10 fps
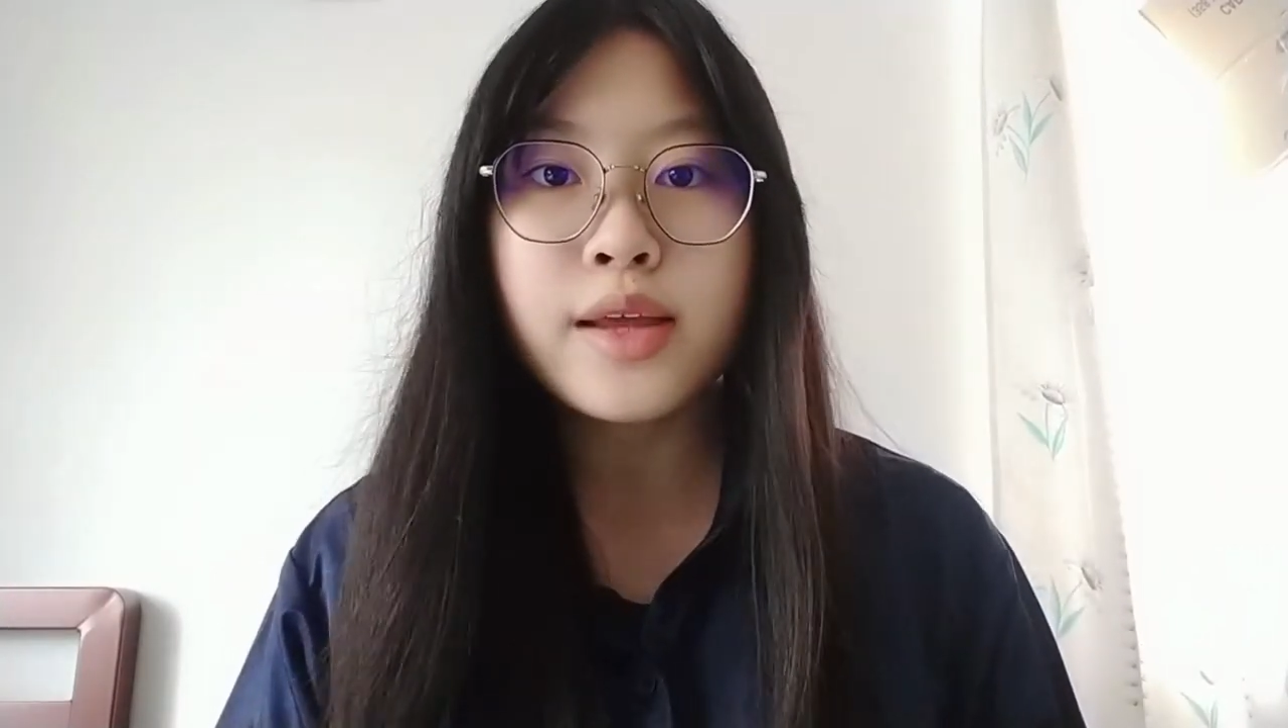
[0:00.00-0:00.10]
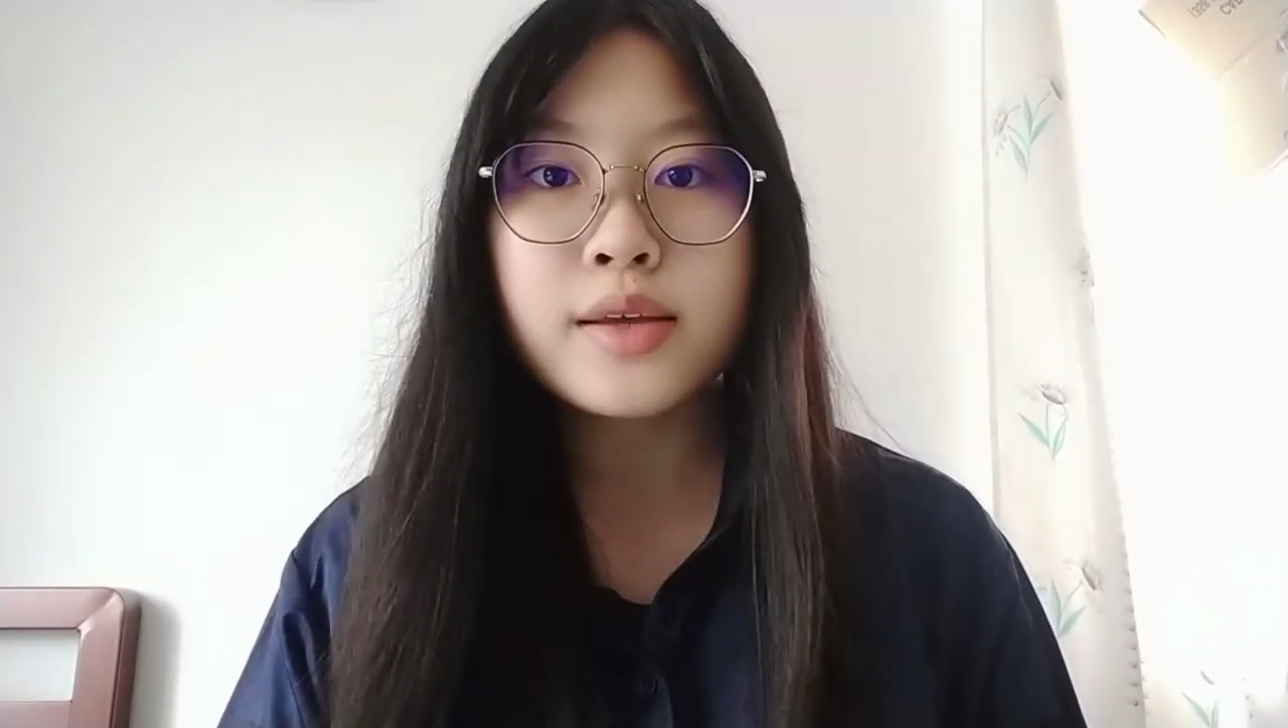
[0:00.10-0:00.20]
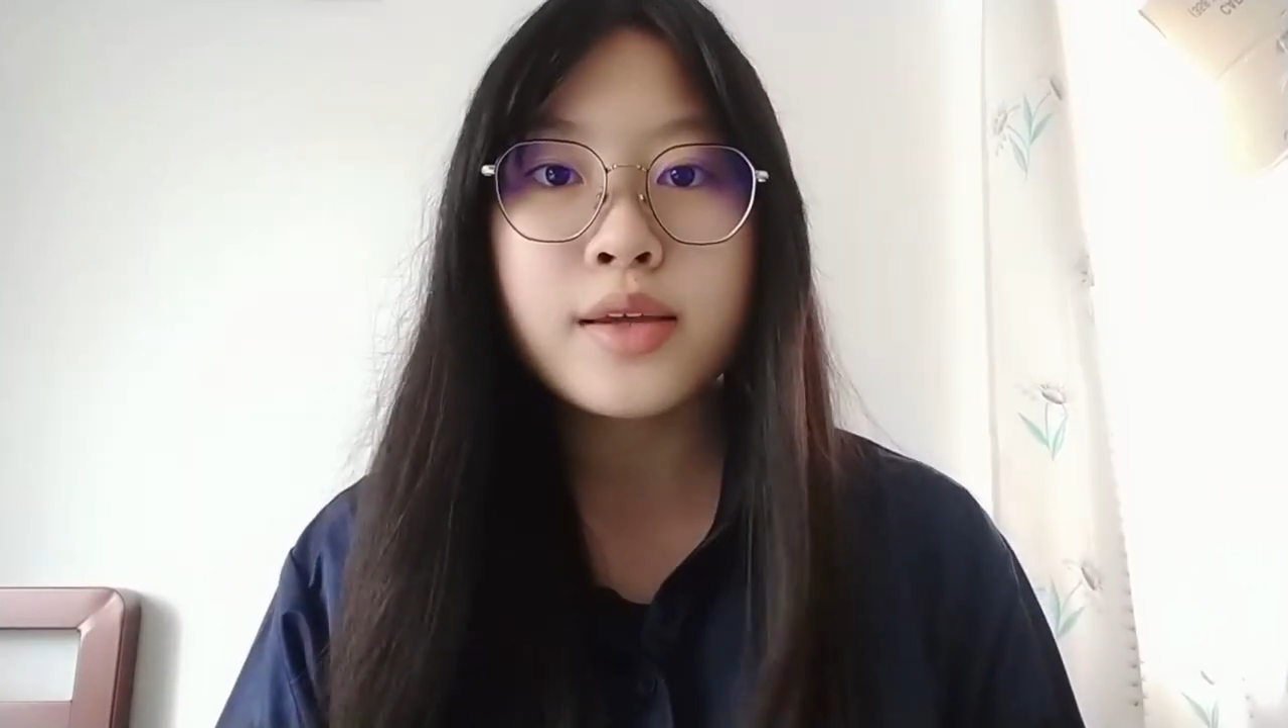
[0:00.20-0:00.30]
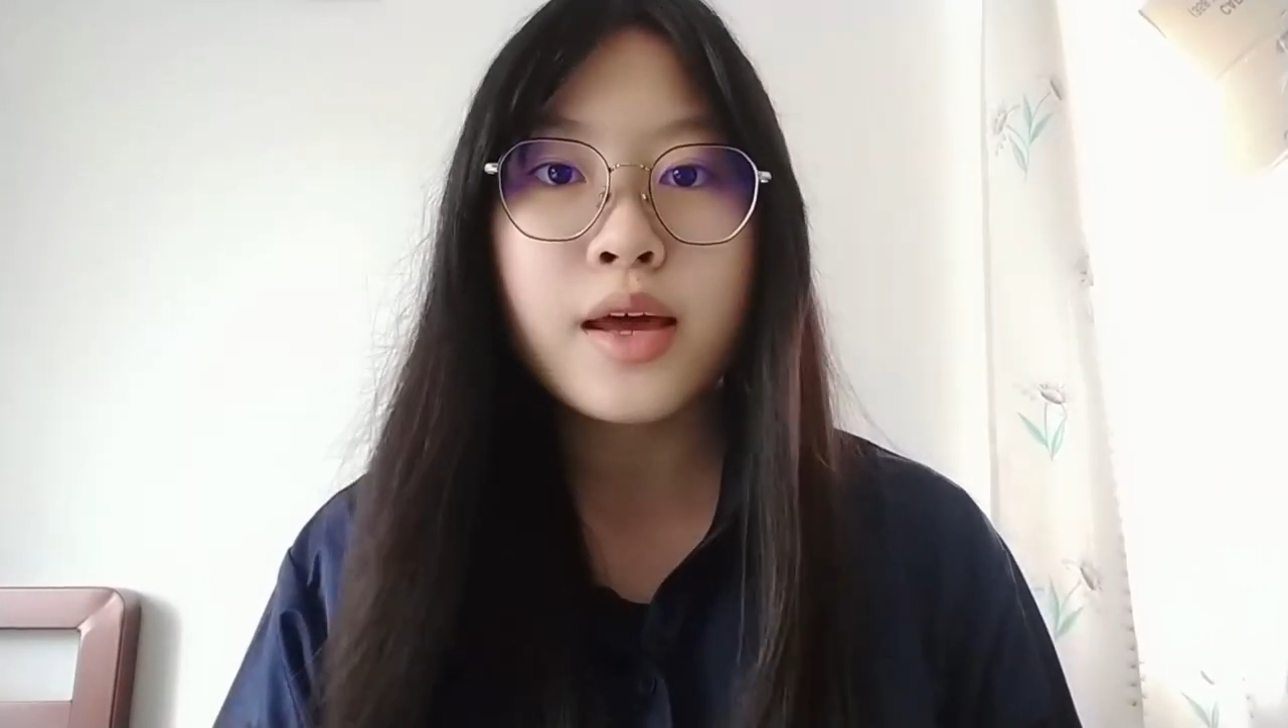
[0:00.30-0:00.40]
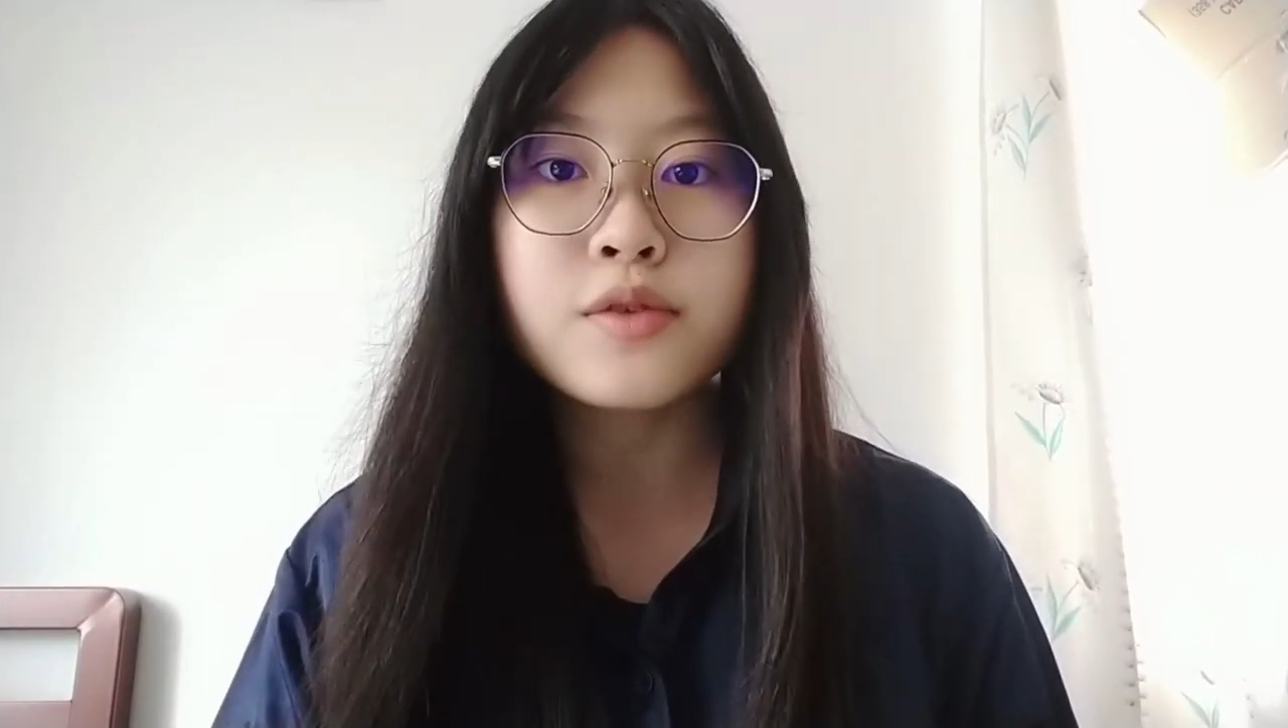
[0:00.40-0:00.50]

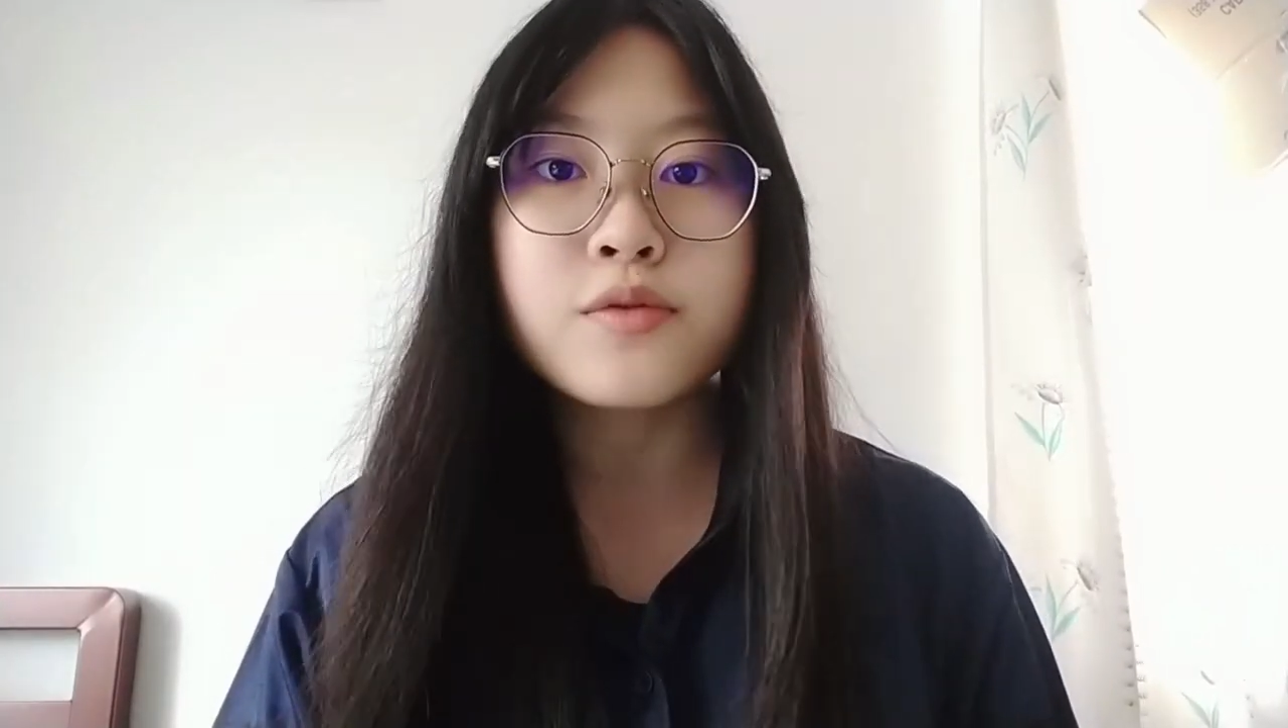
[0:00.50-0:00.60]
deaths